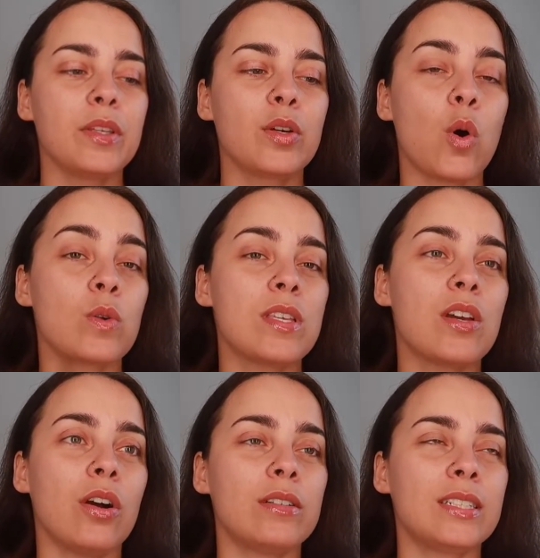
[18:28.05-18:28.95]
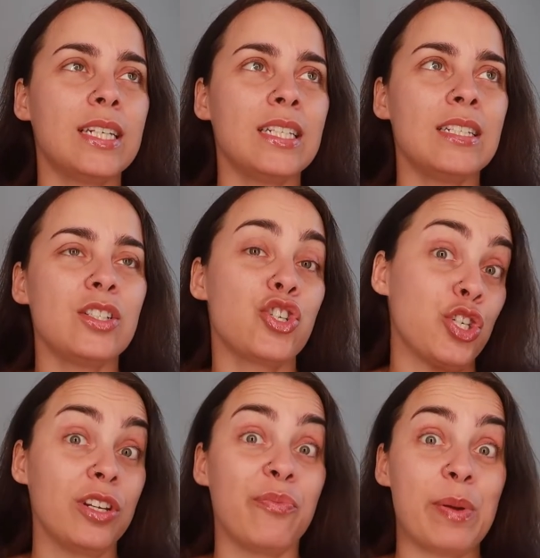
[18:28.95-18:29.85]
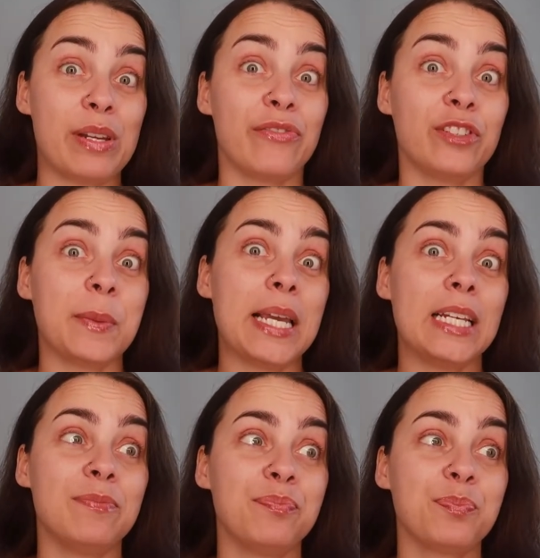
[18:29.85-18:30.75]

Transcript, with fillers: cozy cardigan should have been for me